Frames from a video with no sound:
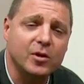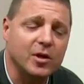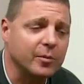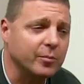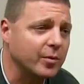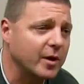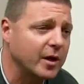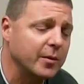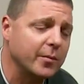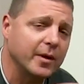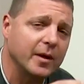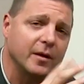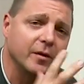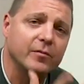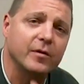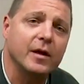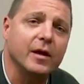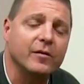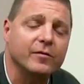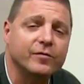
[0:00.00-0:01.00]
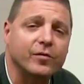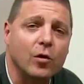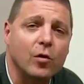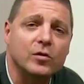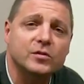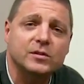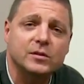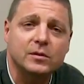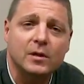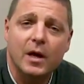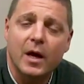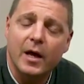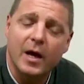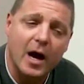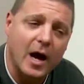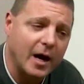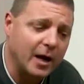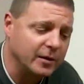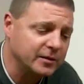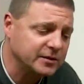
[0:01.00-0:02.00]
You can bring them in a, in a frozen
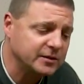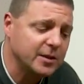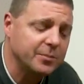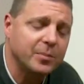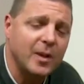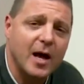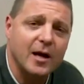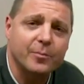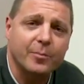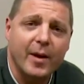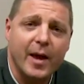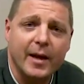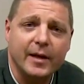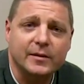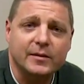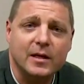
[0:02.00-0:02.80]
uh, Ziploc bag.